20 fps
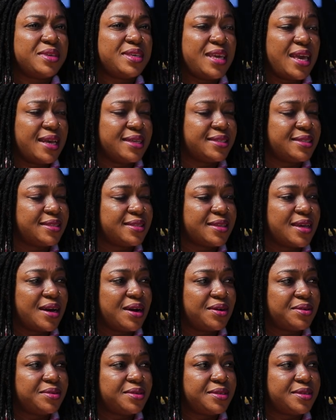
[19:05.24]
Yes,
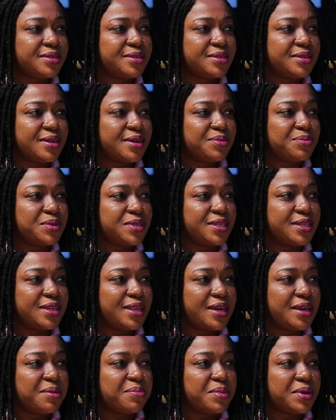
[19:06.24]
I wouldn't
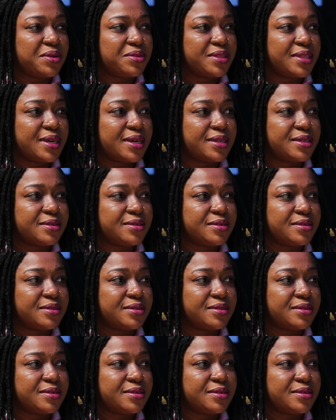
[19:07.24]
lie about that.